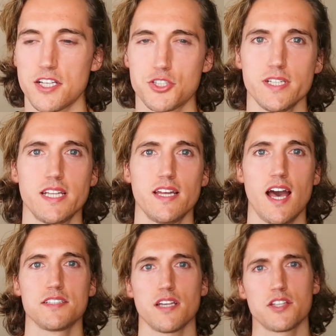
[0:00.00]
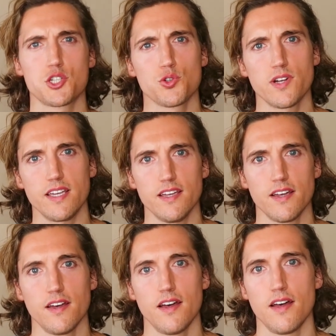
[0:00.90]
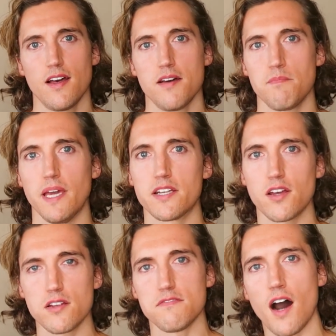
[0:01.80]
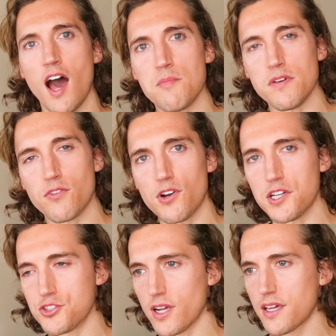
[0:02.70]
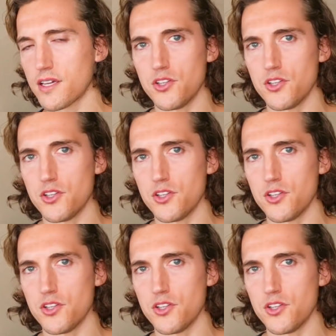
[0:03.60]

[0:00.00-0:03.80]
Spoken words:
Treat it as a treat. Be in a good vibe before you drink.